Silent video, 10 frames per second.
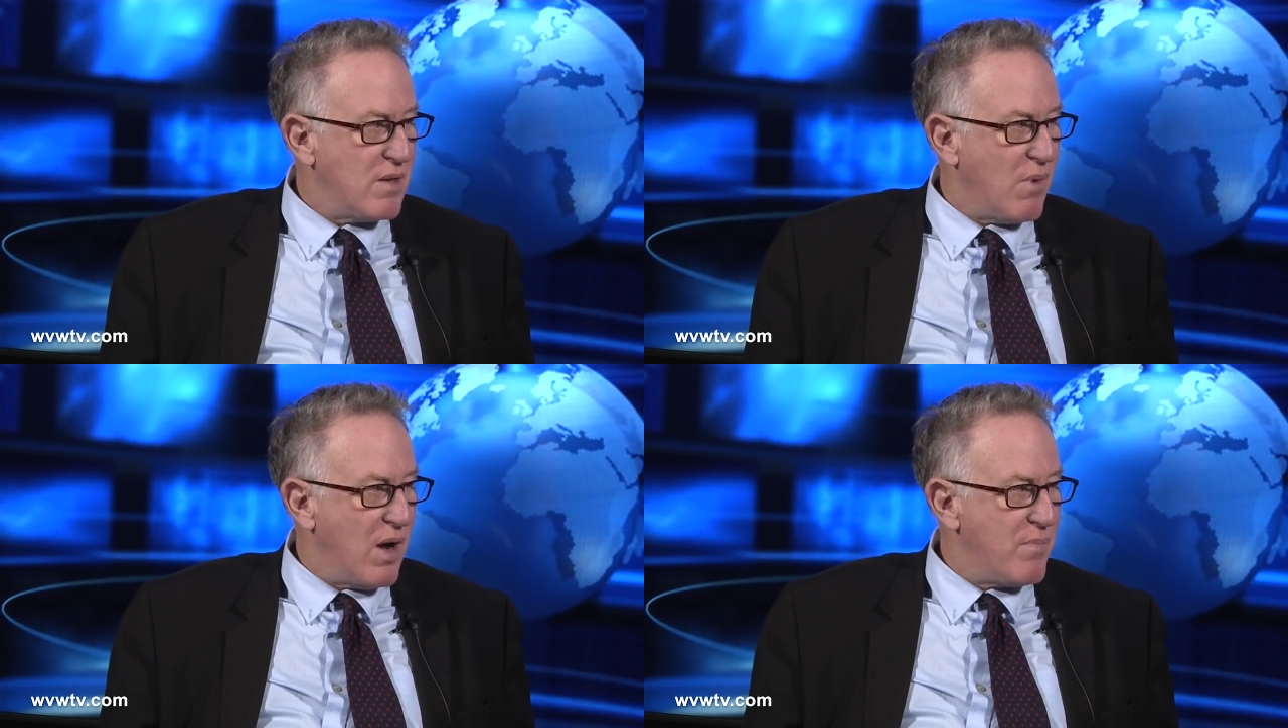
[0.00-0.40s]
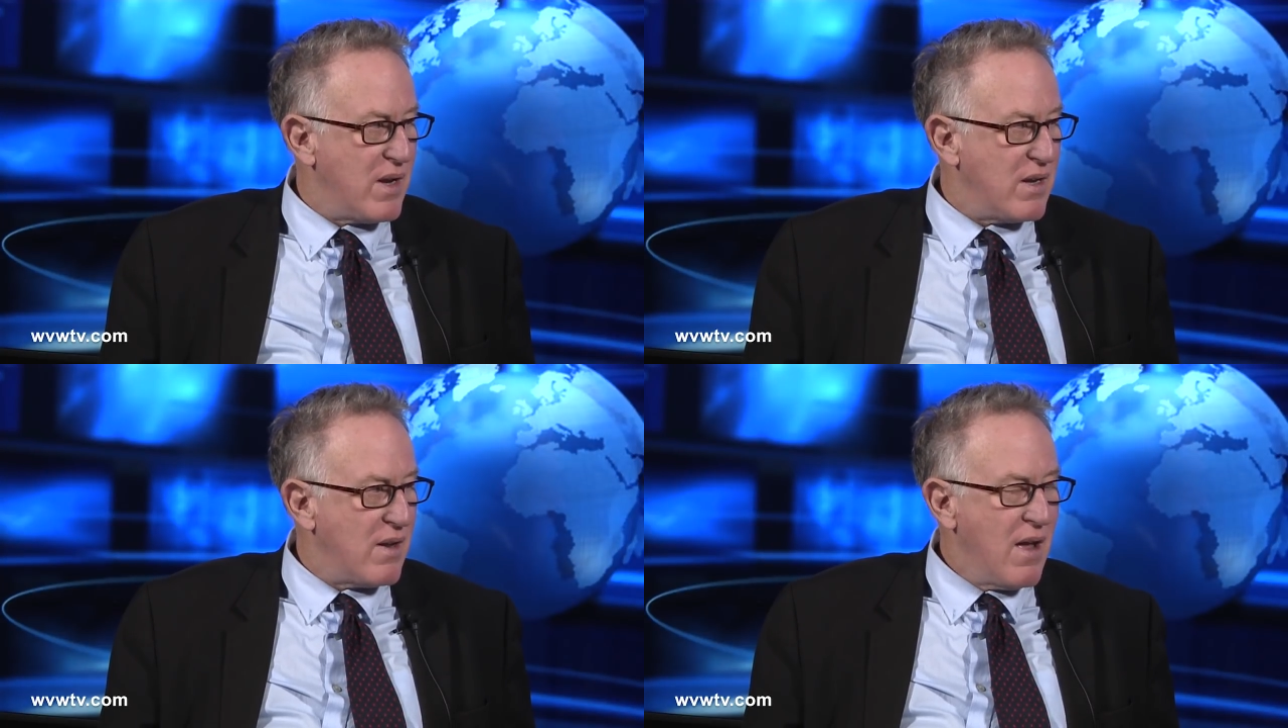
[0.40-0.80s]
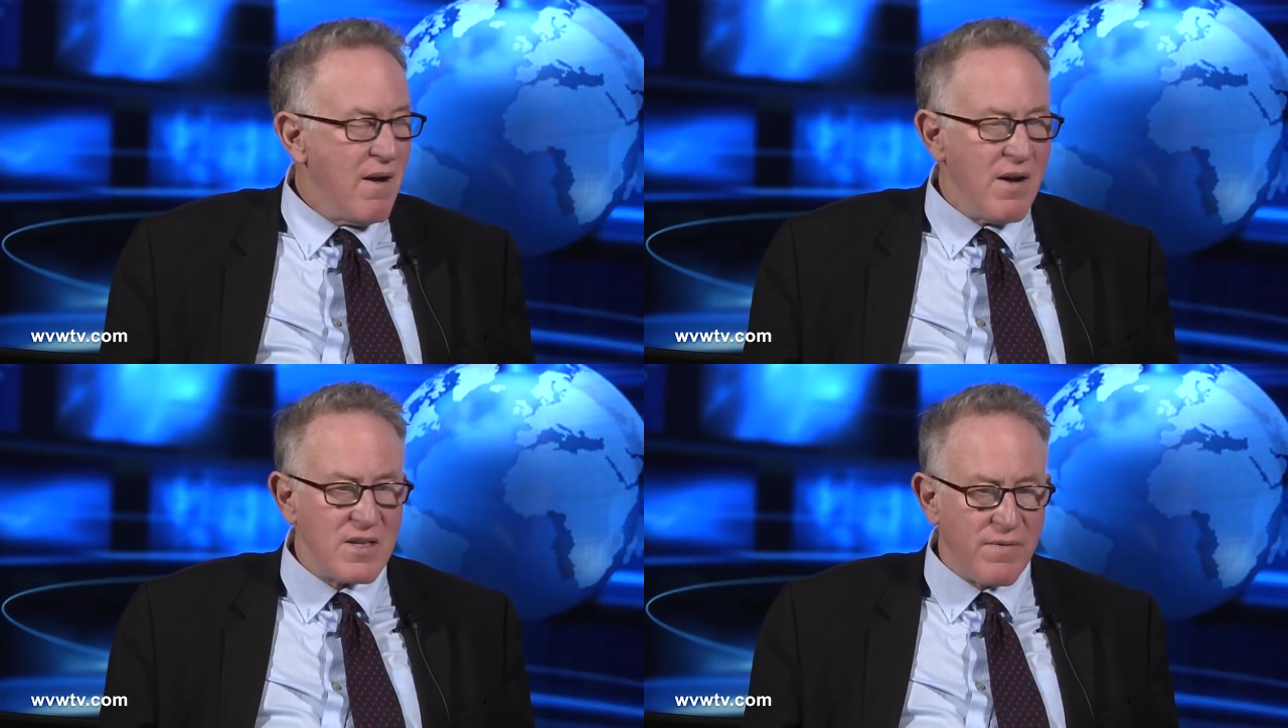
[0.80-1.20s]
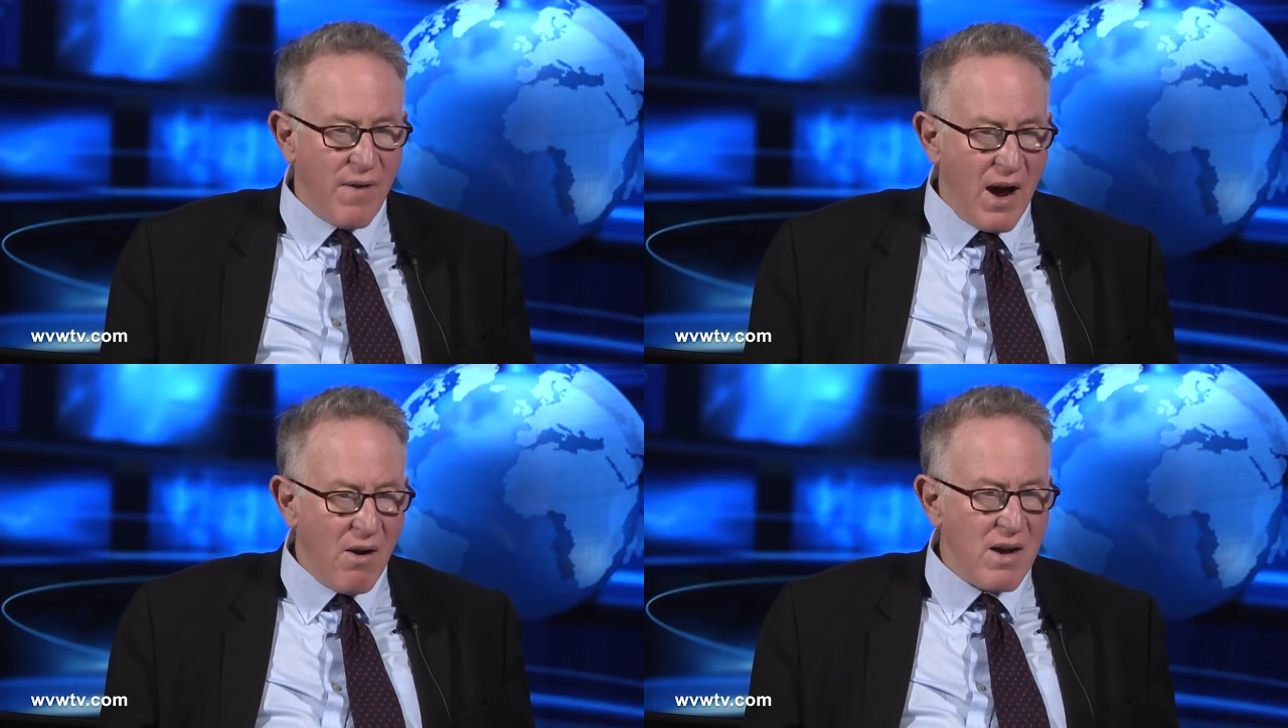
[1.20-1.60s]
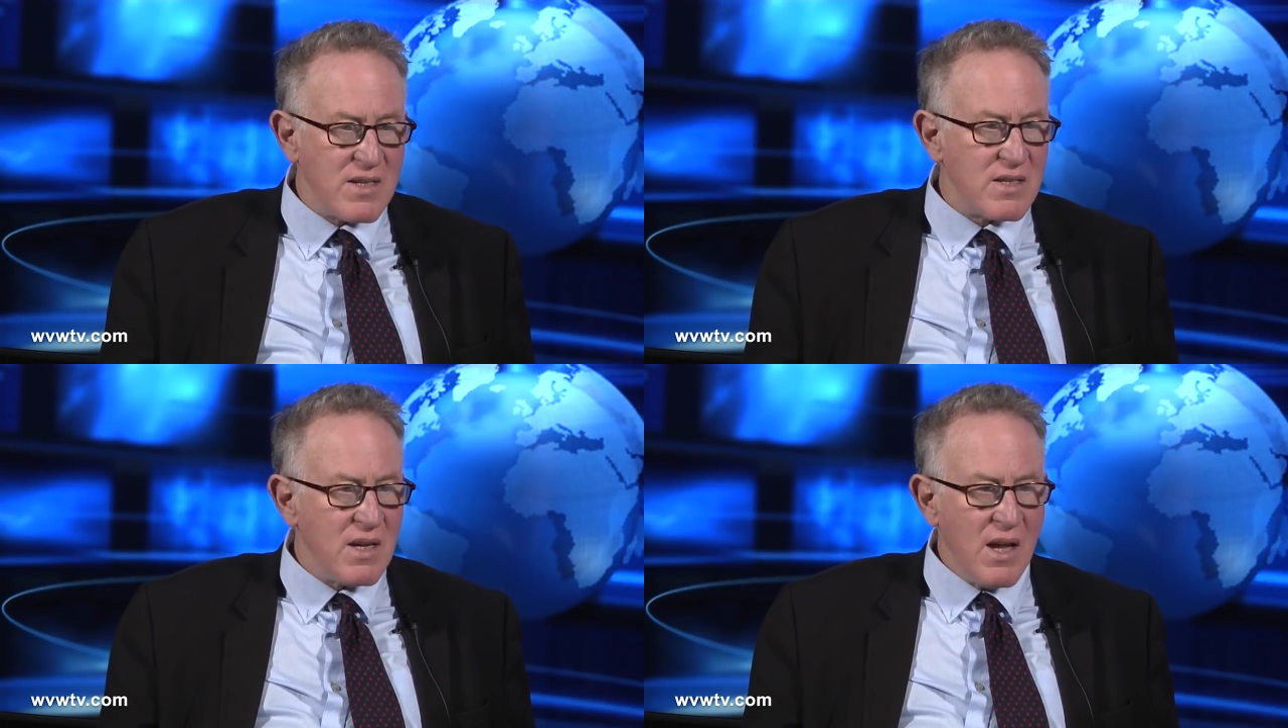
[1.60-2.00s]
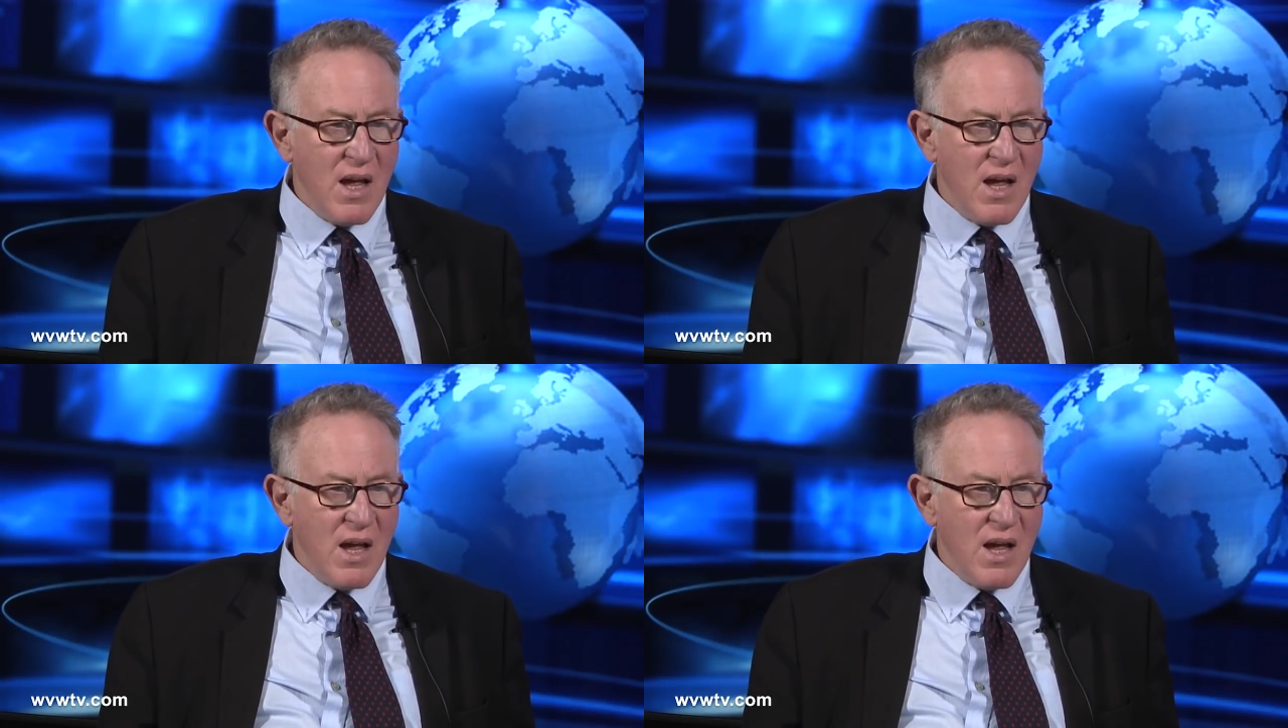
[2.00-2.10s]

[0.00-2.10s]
in my opinion, as far as